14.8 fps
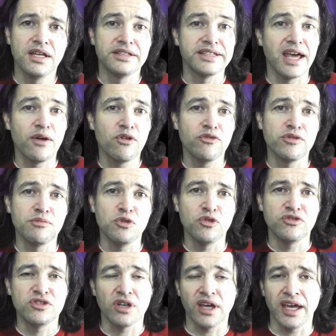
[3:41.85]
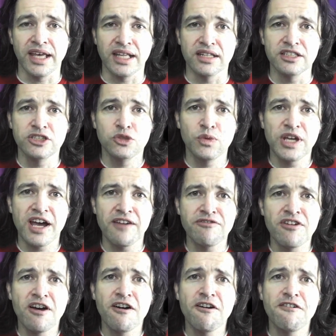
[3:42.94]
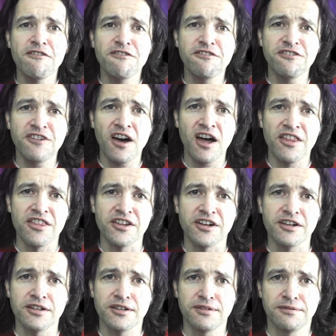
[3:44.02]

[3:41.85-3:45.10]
Now if we move to English, we have father.